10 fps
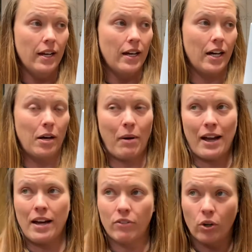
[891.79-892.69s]
I
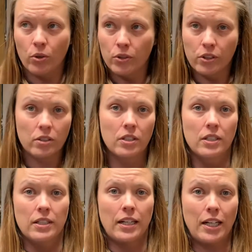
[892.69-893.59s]
have a holder
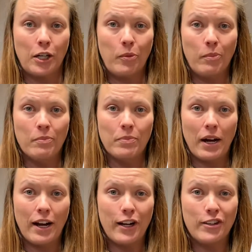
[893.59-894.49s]

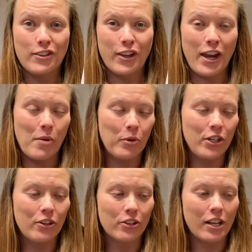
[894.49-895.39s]
behind the camera
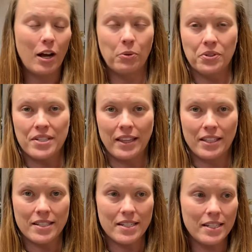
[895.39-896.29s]
here that I will set
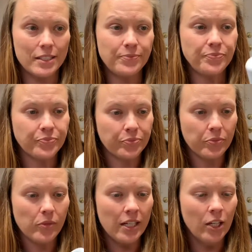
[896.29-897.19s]
this in,
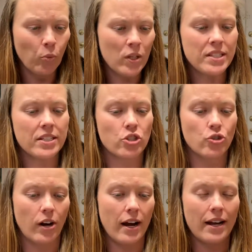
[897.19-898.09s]
and once it's
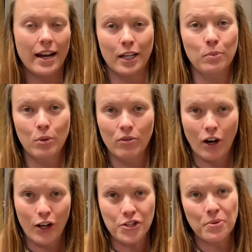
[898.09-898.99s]
dry I can move
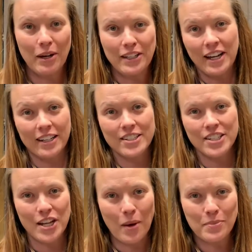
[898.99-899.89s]
on to my next
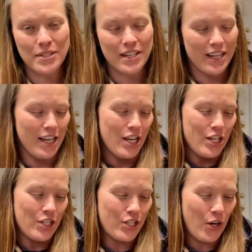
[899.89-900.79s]
steps.
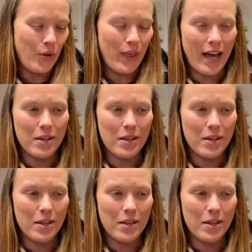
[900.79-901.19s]
So that